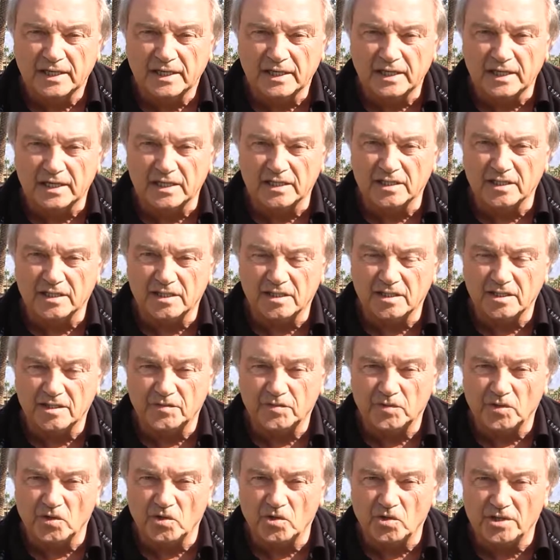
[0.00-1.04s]
and
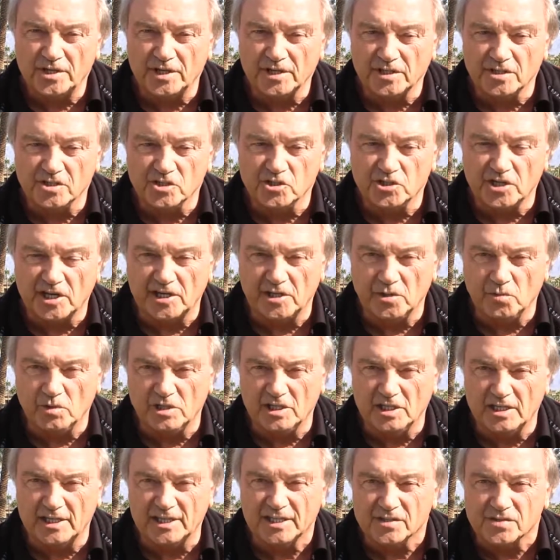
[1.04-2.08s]
if you're looking at
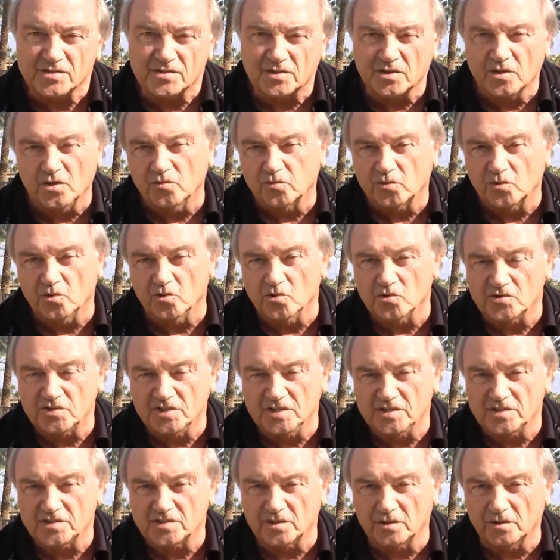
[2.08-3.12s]
genuine links golf
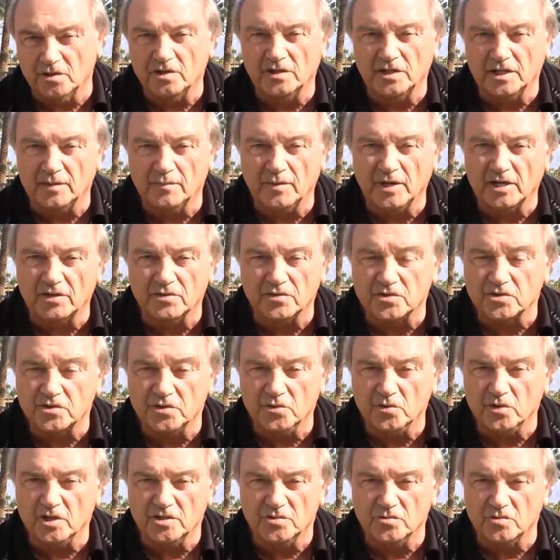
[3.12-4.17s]
courses, there are only about
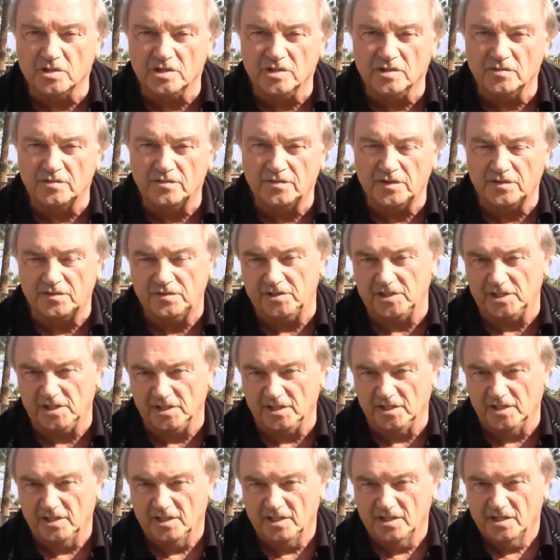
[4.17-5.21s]
250.
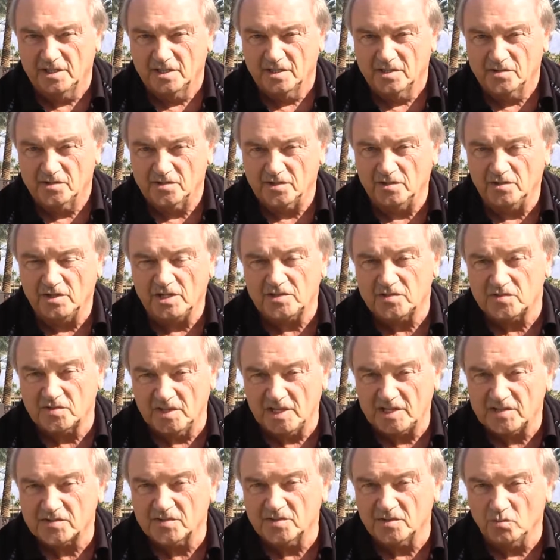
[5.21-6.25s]
So that's
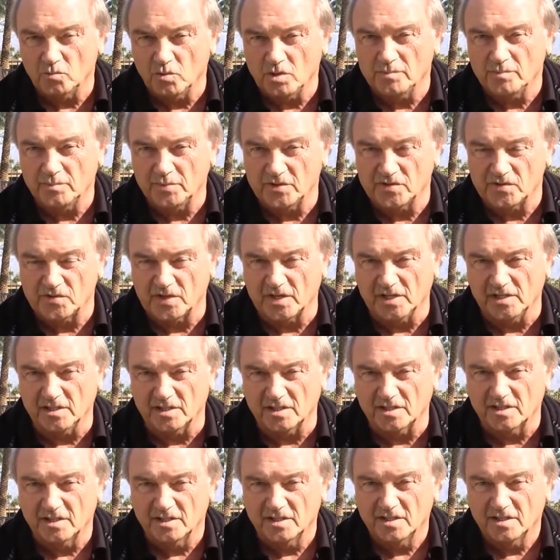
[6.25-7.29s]
less than 1%
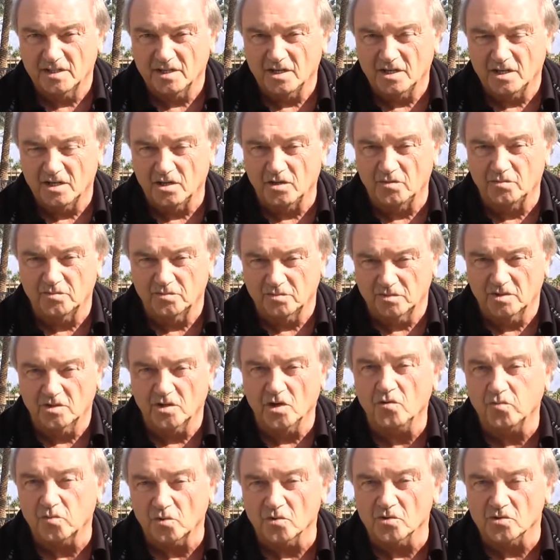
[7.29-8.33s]
of
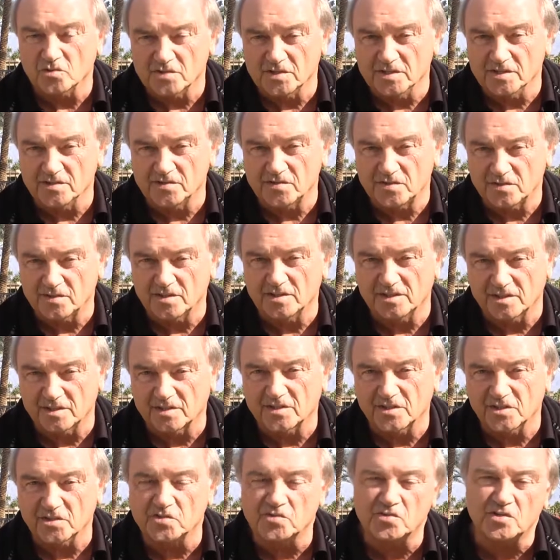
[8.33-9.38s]
golf courses that
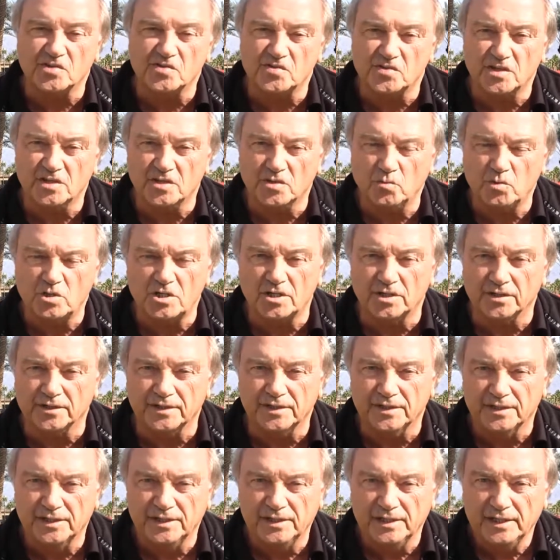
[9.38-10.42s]
exist in the world.
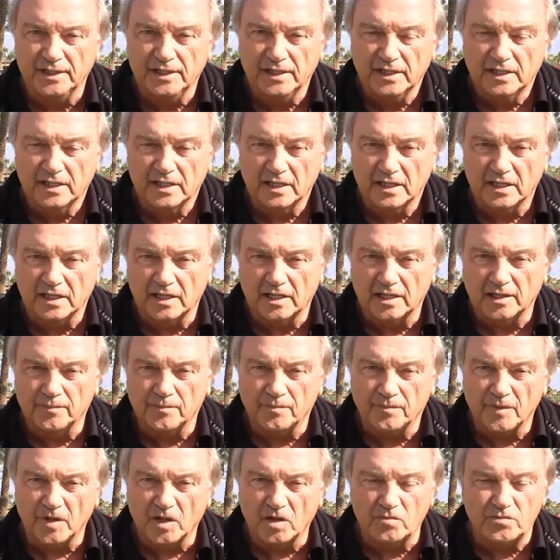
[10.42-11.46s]

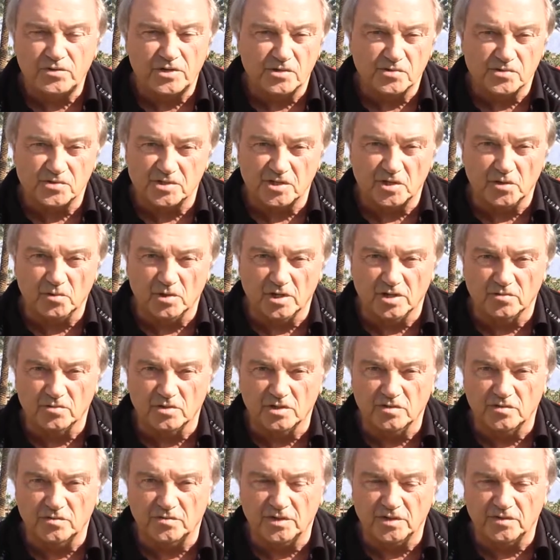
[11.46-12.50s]
Of those
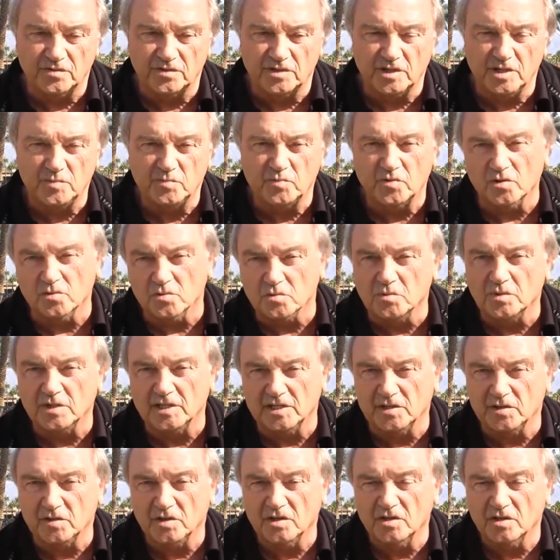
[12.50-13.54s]
250,
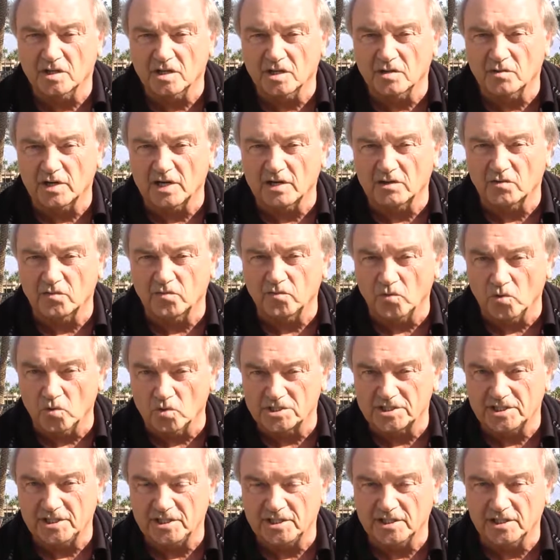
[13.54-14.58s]
probably around
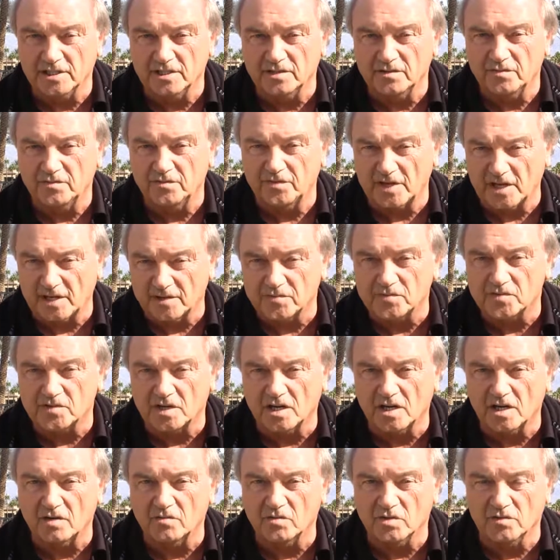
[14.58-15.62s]
40 are
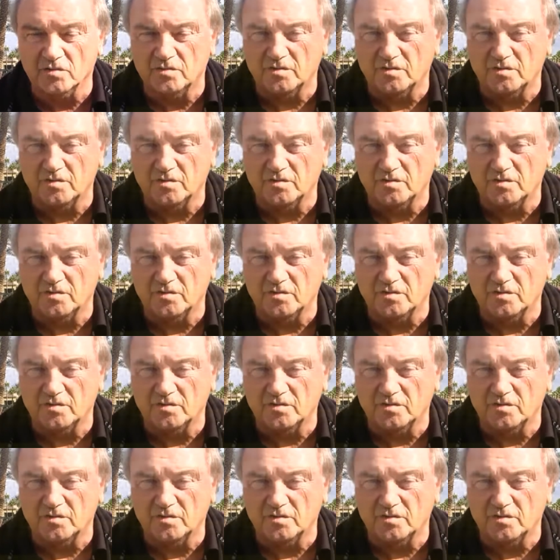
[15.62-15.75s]
5-star and